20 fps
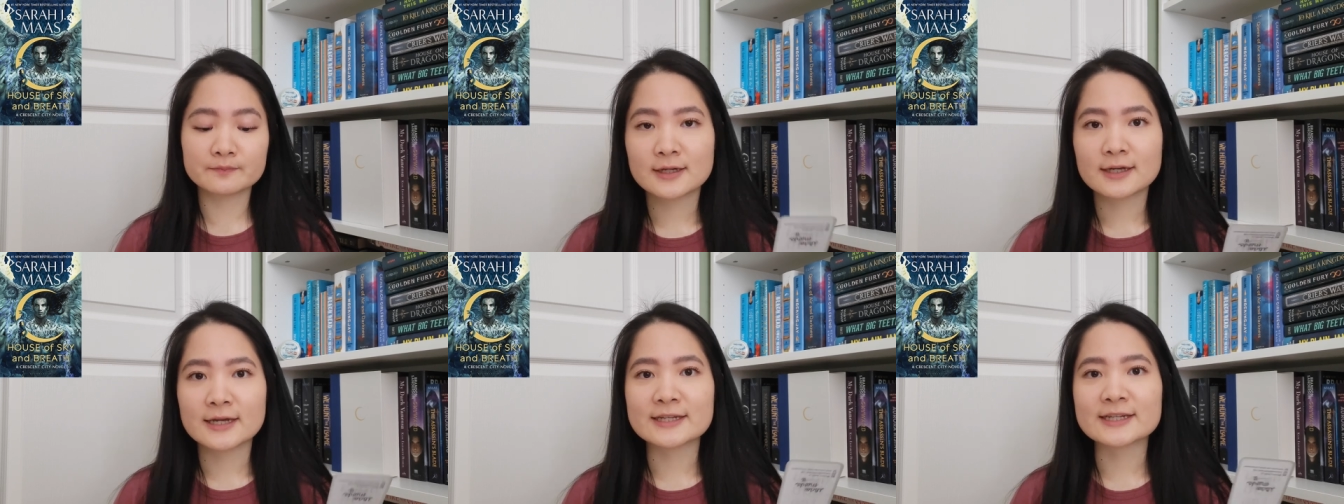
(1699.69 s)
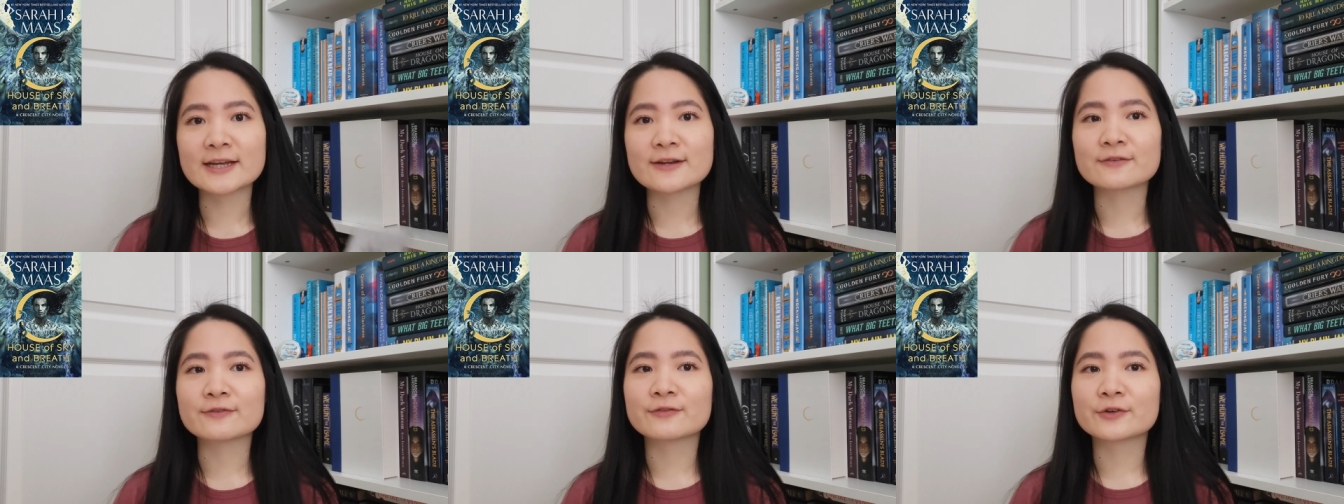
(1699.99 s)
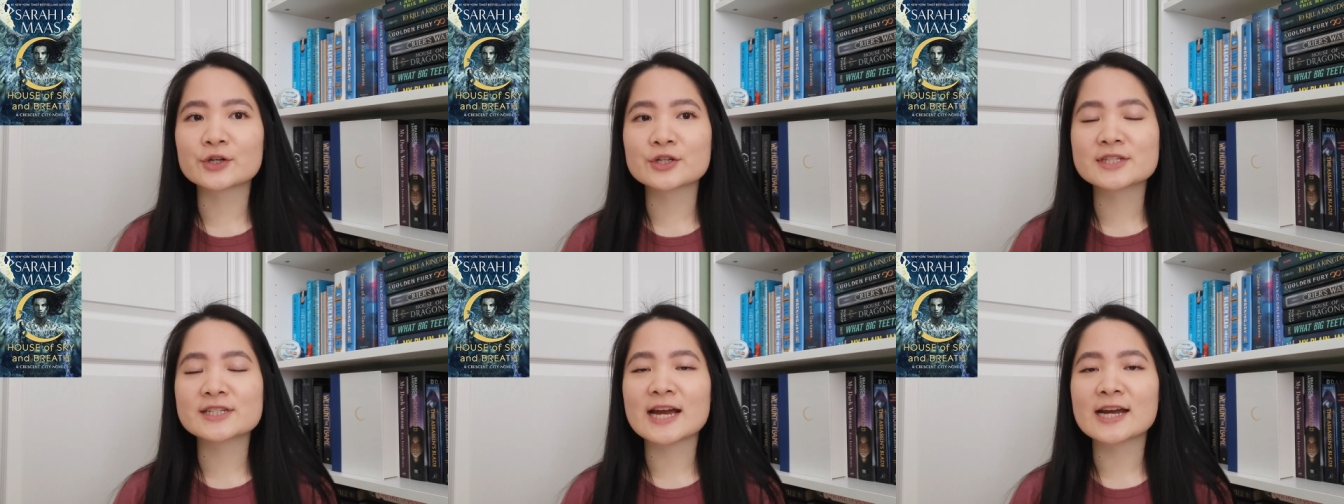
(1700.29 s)
And at
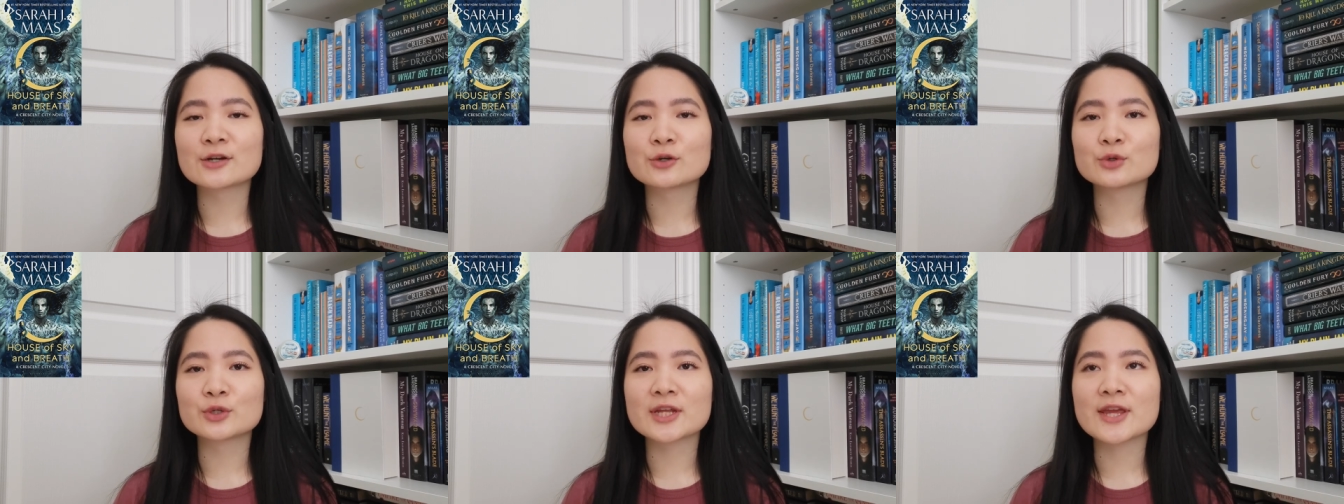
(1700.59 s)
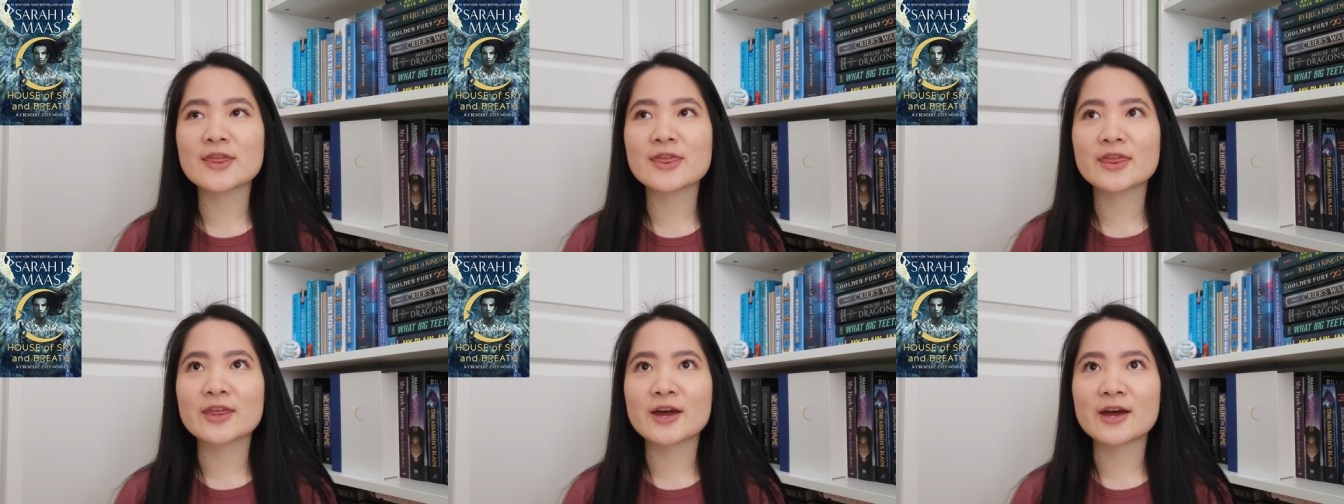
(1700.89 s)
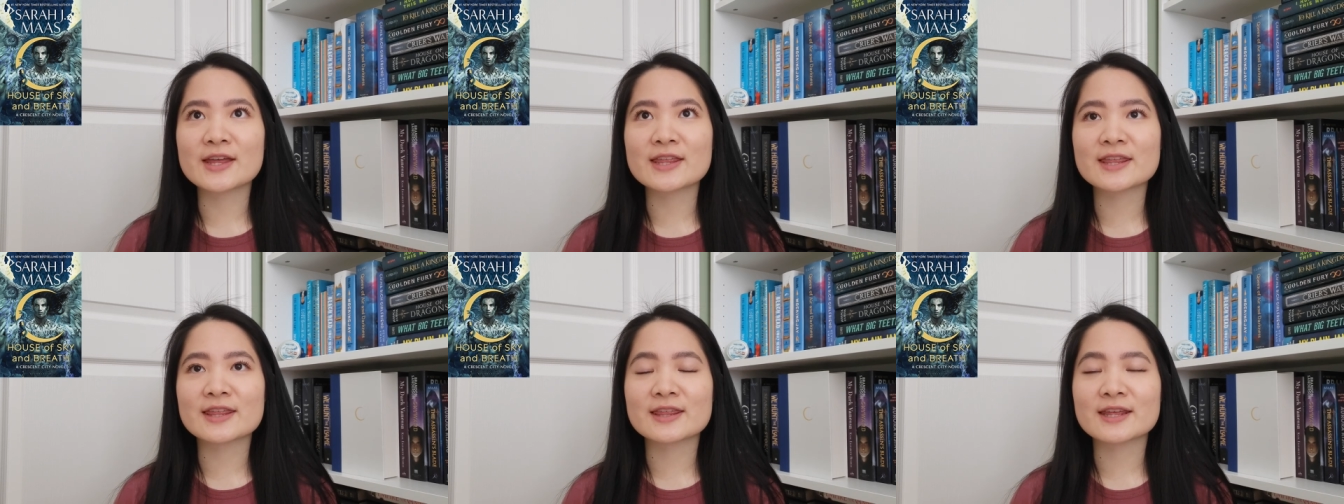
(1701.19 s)
first I only
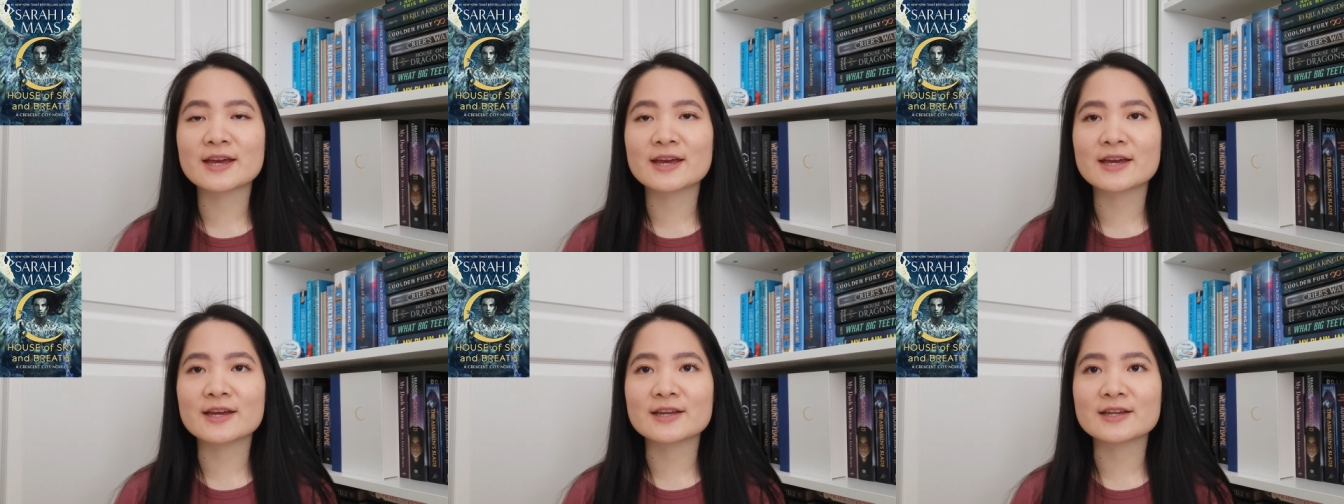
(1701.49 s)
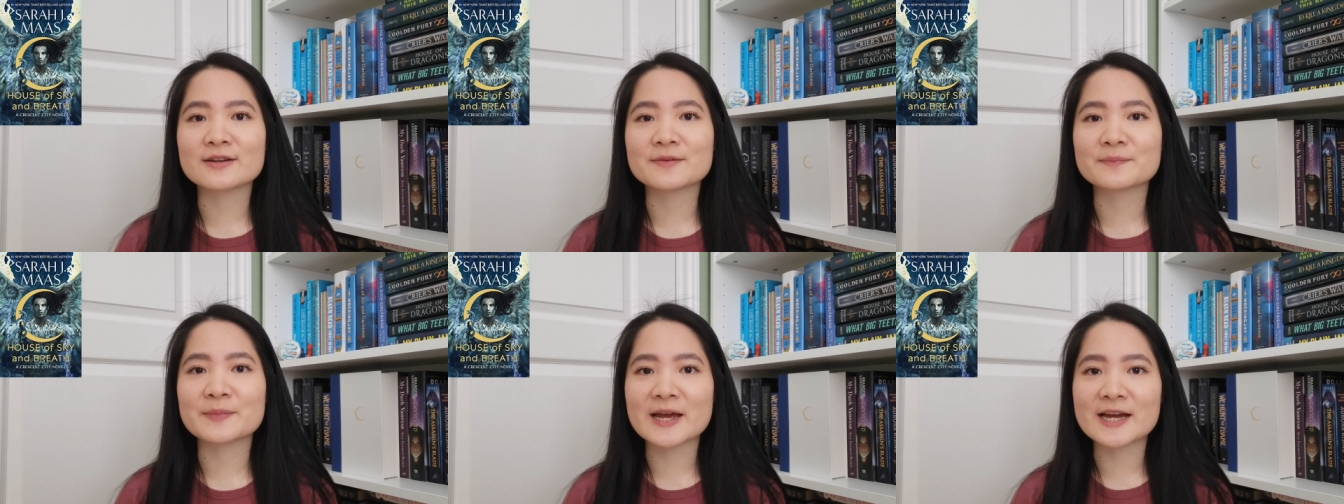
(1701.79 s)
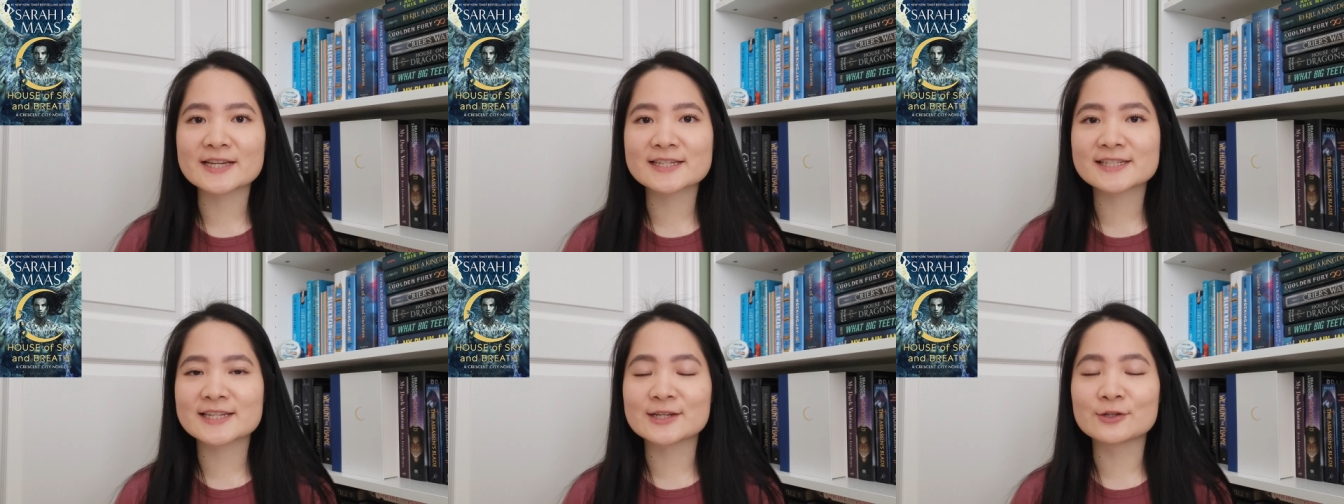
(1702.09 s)
thought that
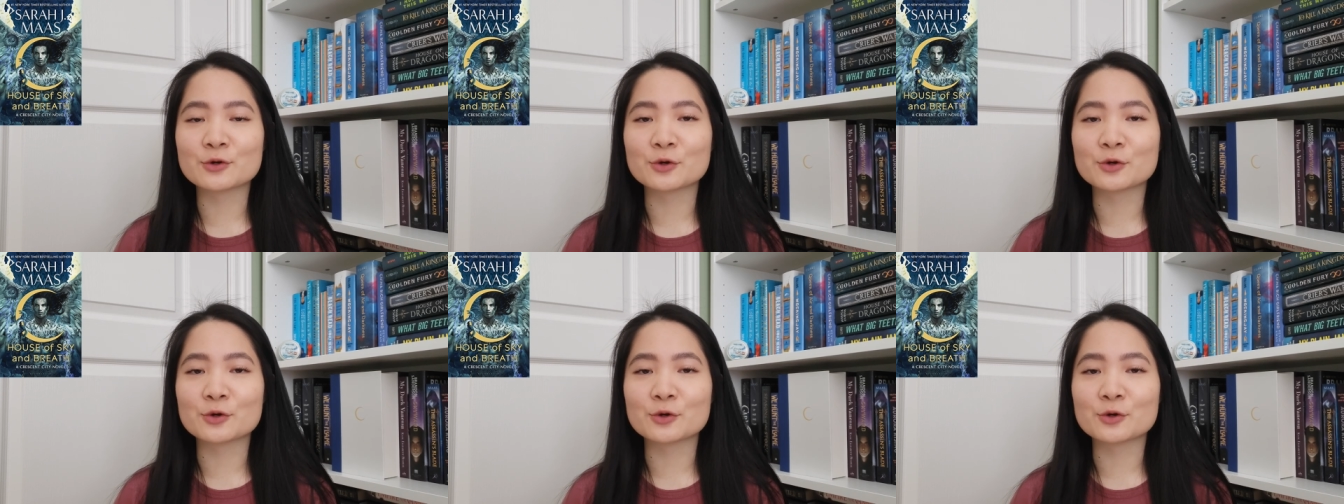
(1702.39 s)
Baxian